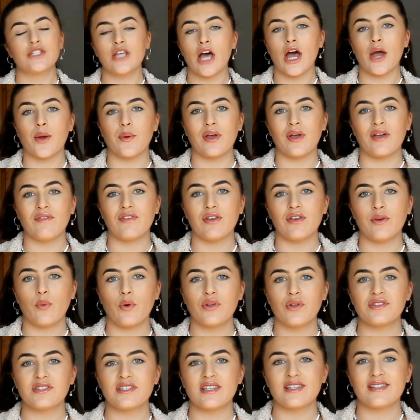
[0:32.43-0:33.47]
So if you
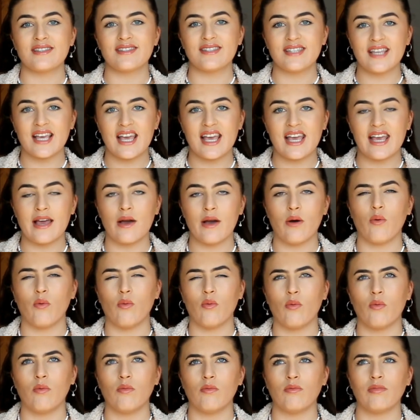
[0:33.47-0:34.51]
want to see
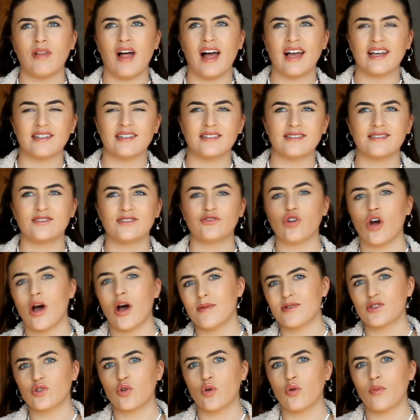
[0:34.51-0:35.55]
like
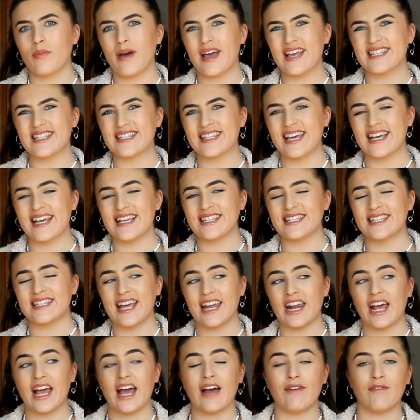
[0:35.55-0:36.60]
drama school based things,
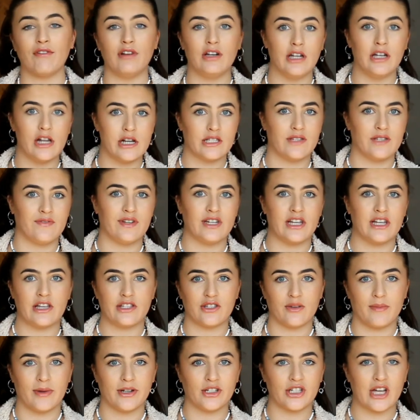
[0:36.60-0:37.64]
then I have loads of
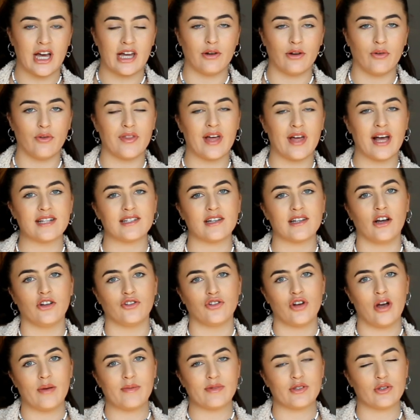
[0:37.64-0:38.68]
videos on my channel that are
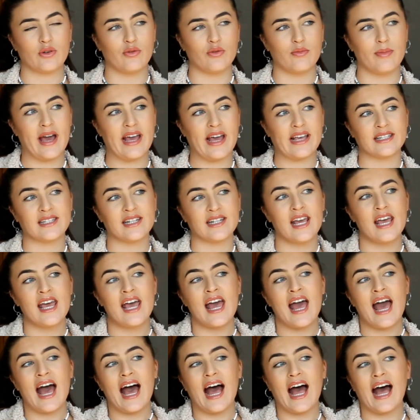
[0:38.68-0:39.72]
drama school based,
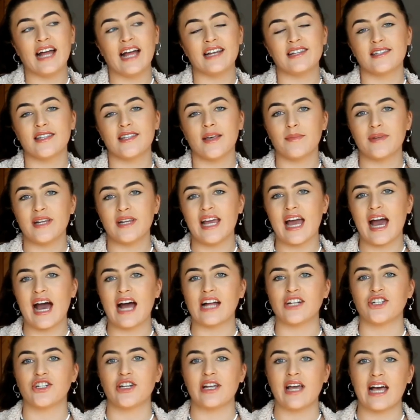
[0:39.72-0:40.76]
and somebody
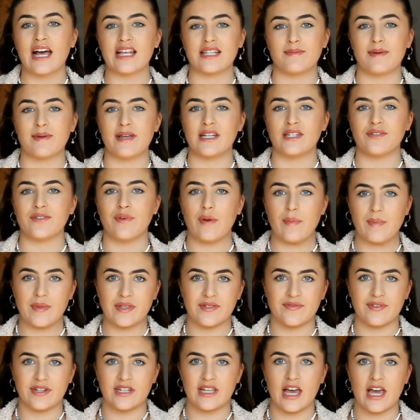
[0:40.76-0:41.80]
actually asked me to film
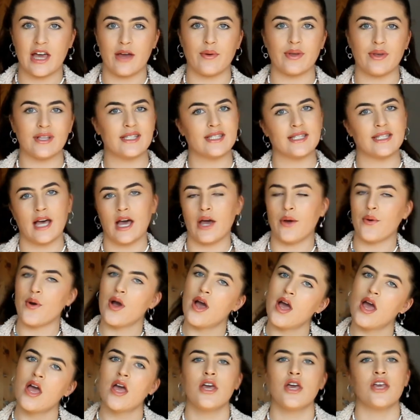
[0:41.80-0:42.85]
this video, so
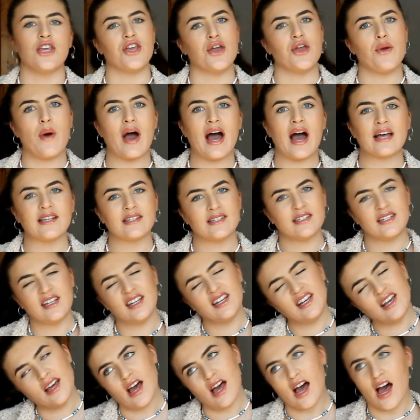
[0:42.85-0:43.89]
you asked,
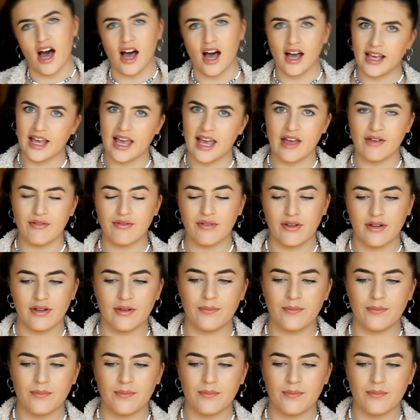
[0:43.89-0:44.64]
I give.